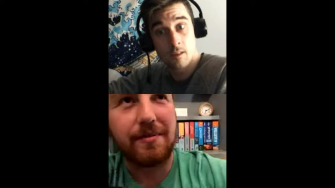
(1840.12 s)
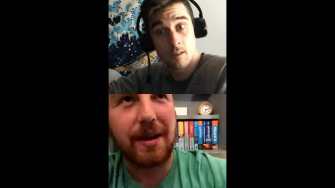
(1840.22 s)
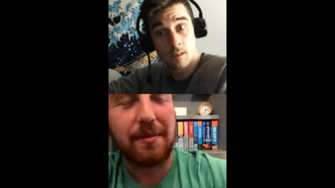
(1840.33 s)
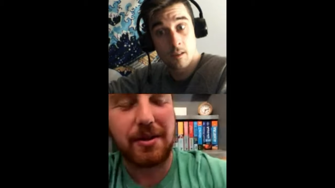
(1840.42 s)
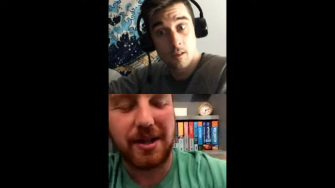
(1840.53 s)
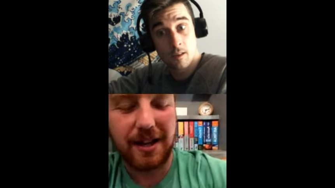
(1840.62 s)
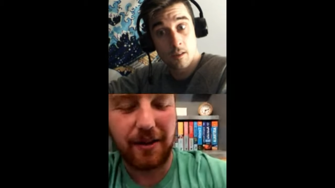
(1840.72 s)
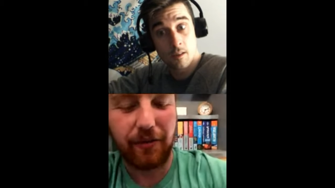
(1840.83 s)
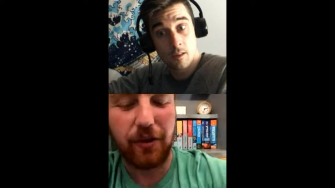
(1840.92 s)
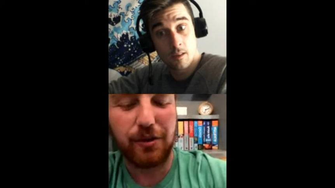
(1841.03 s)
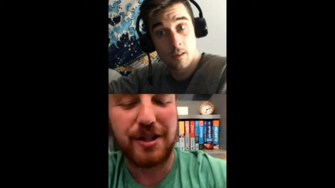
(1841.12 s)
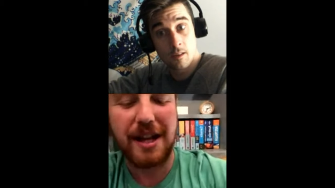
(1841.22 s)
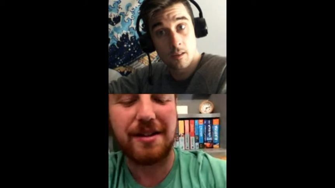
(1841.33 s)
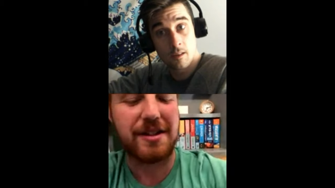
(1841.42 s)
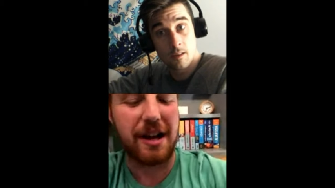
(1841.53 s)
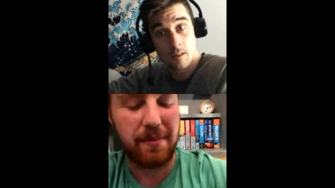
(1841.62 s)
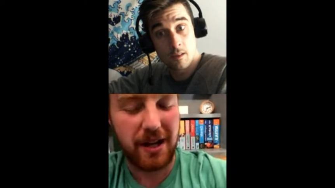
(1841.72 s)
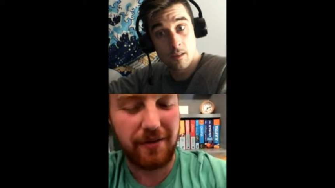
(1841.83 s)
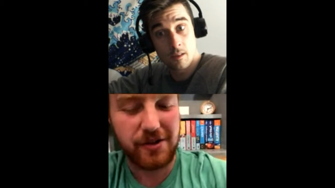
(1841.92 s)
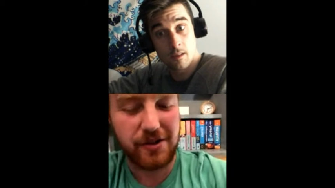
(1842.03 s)
Speaker 1: be able to get the full sentence up.
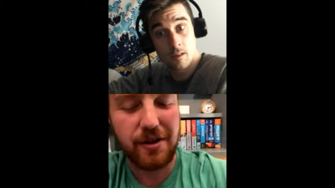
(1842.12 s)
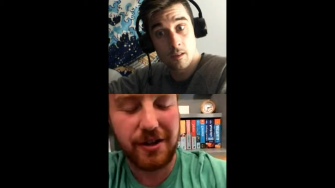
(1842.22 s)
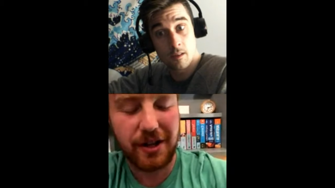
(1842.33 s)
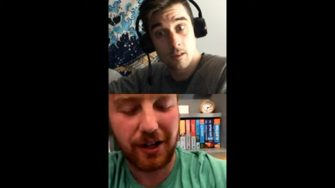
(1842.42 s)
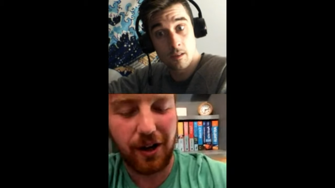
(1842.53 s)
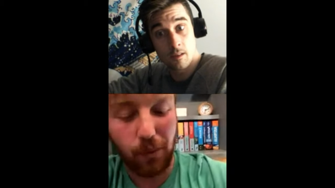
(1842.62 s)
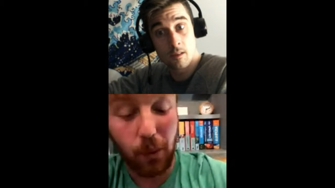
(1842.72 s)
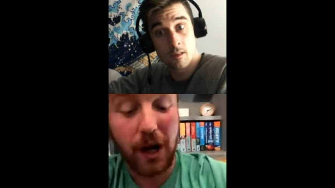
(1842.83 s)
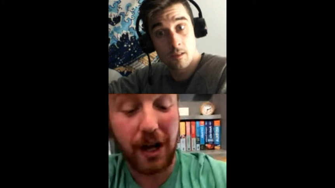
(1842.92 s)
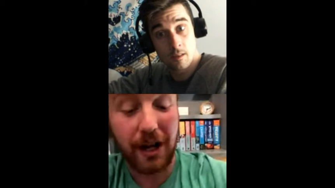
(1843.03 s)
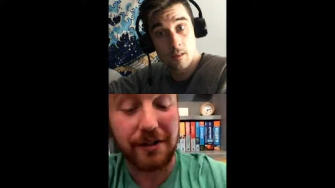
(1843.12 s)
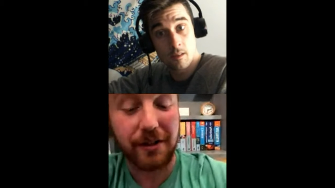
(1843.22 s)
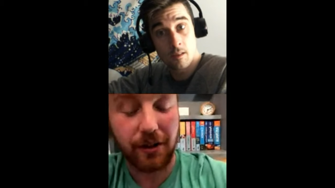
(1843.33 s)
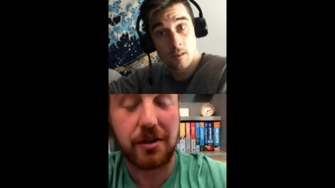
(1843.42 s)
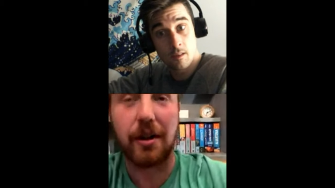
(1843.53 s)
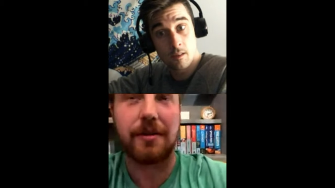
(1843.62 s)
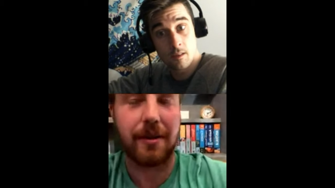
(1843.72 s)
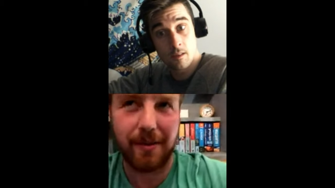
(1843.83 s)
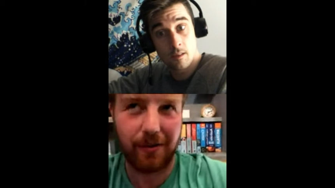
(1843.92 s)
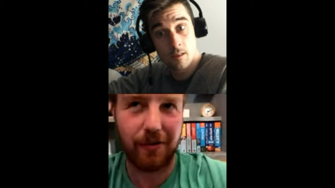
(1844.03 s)
But if as soon as I got a word, or oh, sorry,
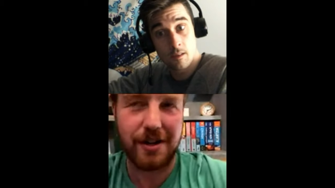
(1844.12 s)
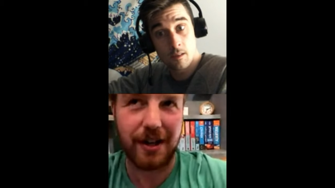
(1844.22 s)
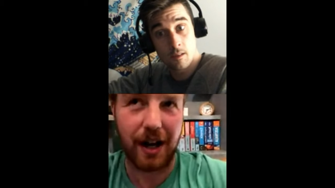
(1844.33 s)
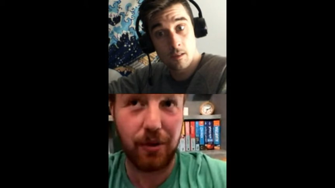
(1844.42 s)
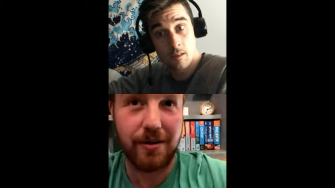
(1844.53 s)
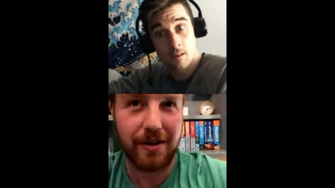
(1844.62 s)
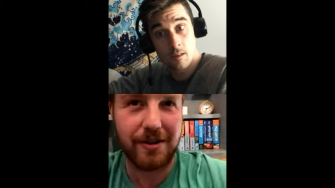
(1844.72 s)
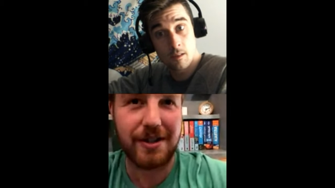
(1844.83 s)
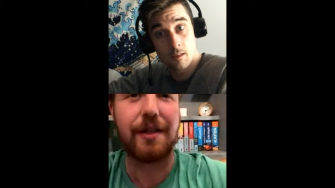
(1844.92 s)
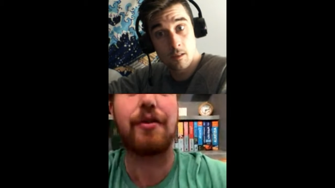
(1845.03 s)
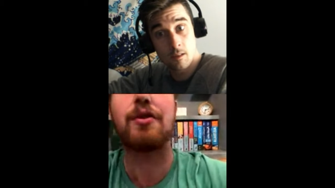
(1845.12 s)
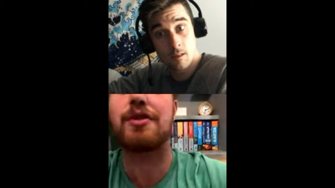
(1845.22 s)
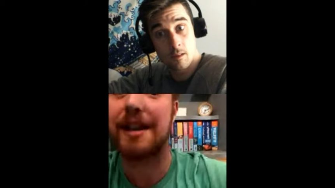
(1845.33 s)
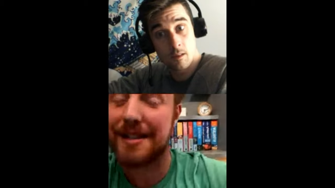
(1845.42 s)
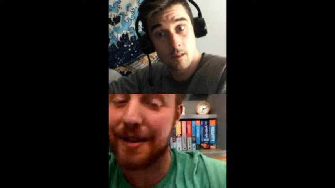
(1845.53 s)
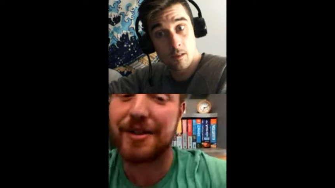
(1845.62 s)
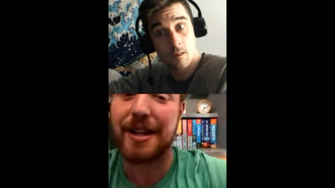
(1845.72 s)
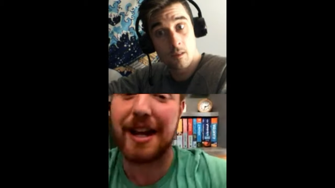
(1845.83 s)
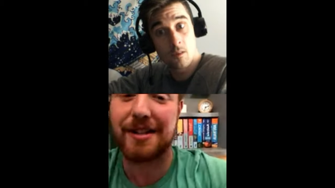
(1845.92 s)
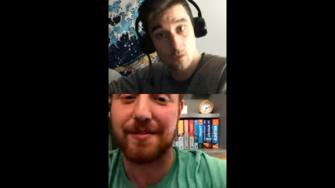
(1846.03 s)
let me rephrase it, I wouldn't understand the full sentence they were
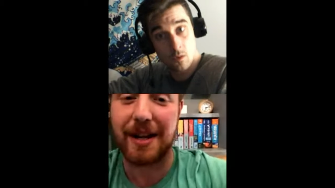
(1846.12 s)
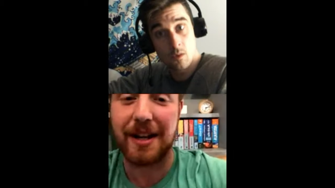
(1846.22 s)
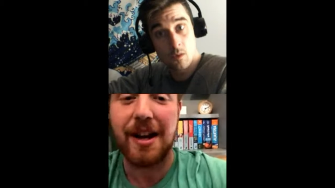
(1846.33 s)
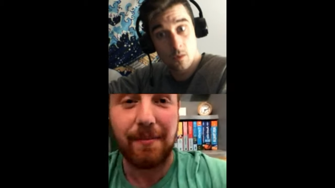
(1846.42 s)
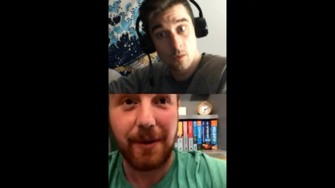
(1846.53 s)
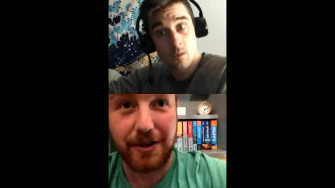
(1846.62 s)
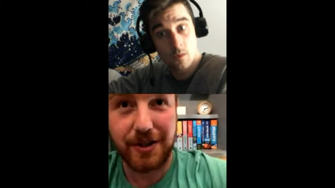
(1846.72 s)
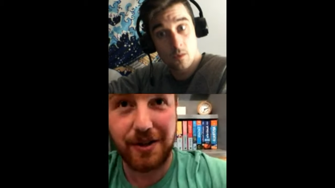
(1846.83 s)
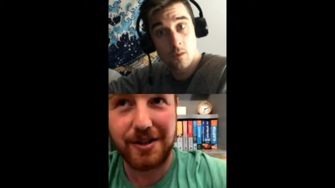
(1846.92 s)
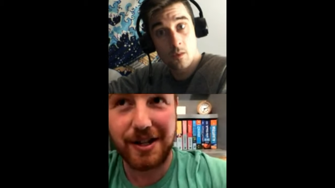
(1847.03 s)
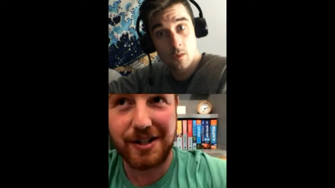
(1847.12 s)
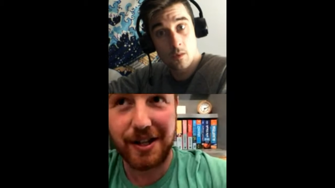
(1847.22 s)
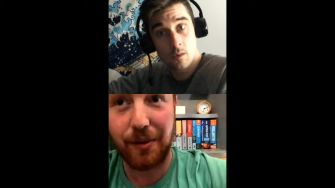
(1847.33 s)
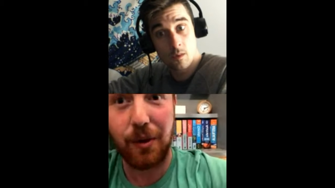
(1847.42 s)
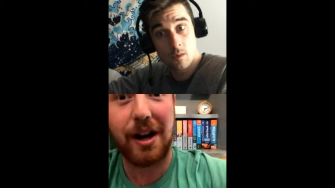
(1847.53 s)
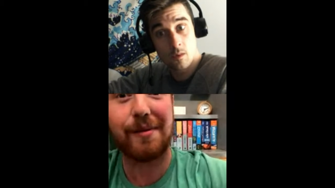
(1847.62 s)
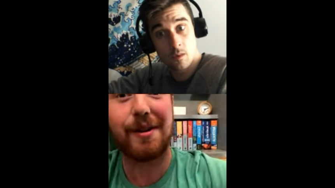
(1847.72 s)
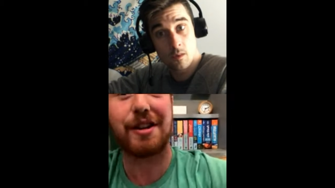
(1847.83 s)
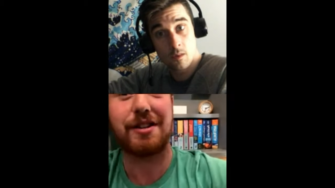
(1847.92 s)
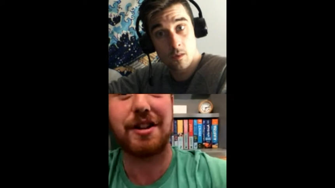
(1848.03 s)
saying to me. But as soon as they said a word
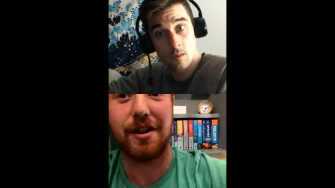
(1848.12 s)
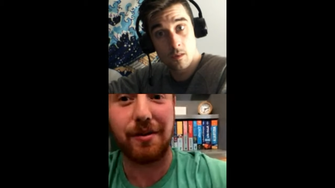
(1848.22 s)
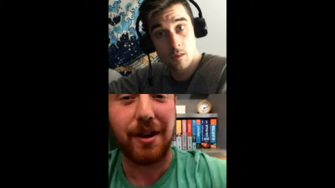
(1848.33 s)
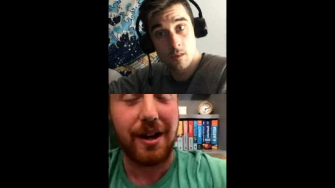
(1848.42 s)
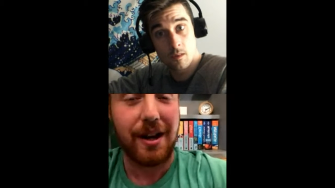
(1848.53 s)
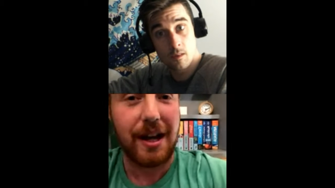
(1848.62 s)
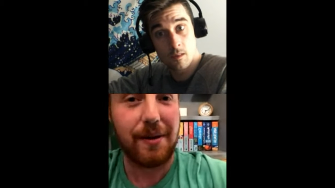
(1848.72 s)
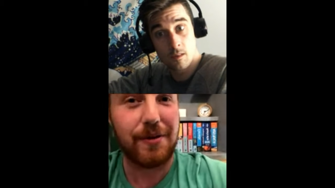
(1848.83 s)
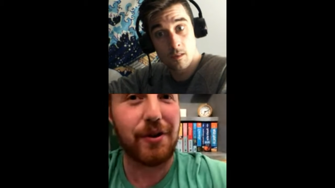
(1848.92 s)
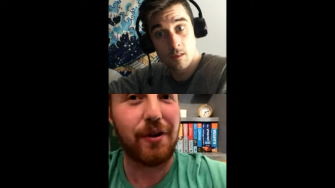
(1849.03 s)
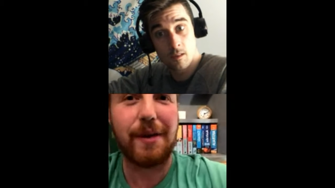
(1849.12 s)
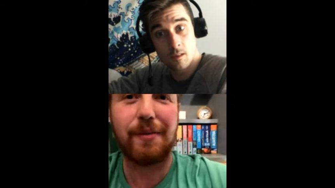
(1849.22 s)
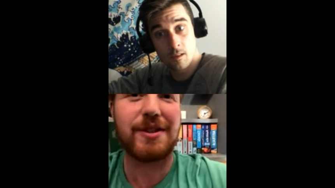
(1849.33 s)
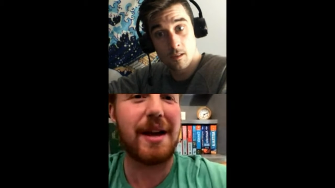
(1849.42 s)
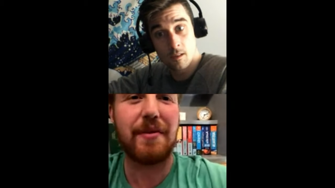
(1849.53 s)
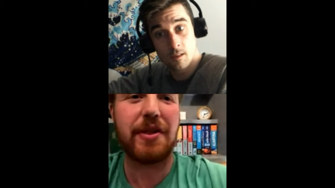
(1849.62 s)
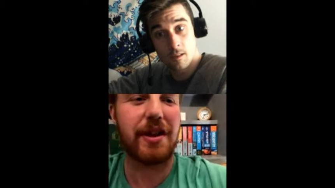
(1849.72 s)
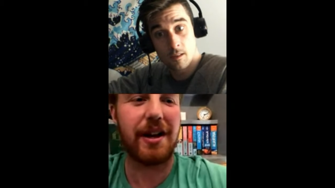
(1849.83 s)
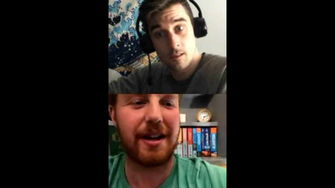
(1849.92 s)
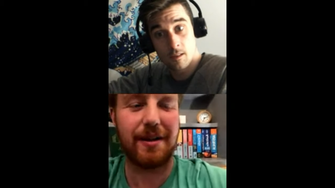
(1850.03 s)
which I knew, it was all. It was never
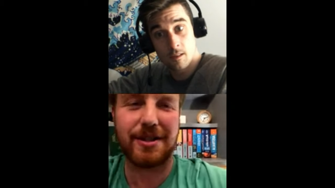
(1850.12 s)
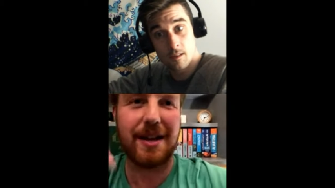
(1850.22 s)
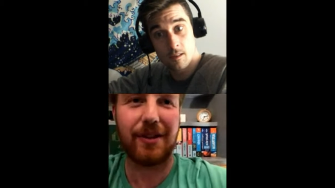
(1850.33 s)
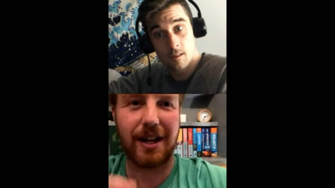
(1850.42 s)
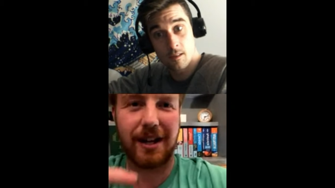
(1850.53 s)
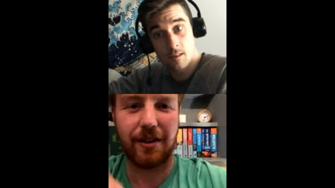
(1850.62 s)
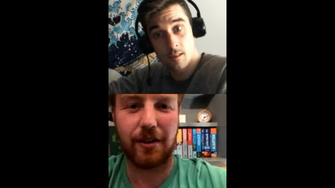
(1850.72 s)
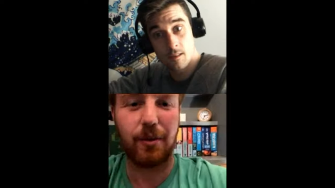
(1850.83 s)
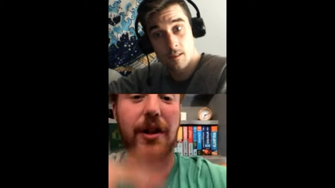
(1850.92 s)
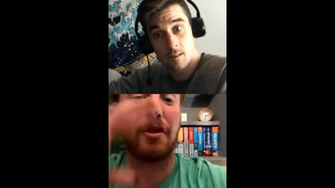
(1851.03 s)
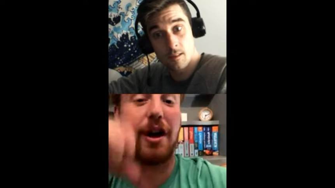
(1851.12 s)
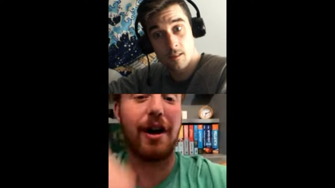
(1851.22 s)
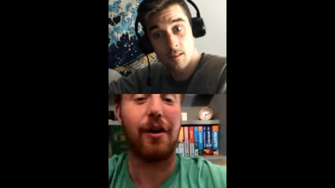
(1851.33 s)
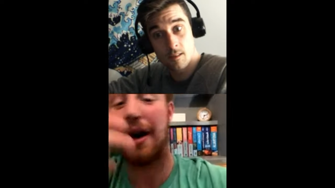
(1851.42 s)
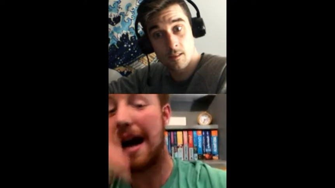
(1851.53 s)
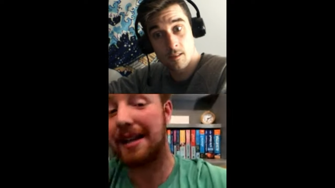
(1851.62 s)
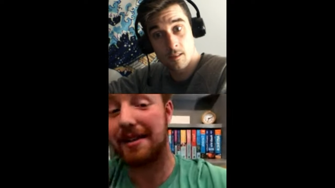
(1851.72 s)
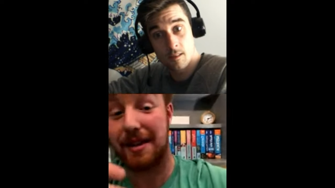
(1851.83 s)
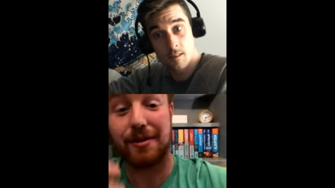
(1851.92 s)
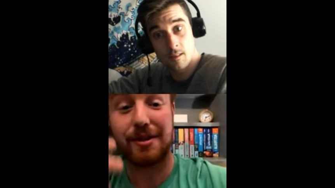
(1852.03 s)
the. It was never like the word the or and.
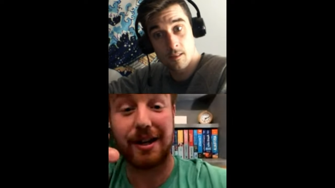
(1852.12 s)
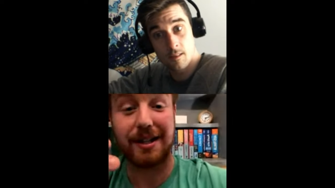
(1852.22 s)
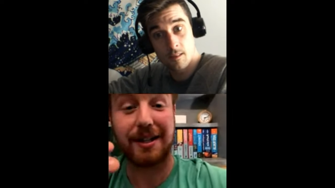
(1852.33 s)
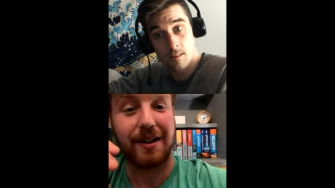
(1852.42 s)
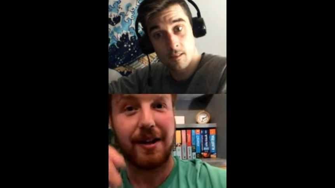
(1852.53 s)
It was like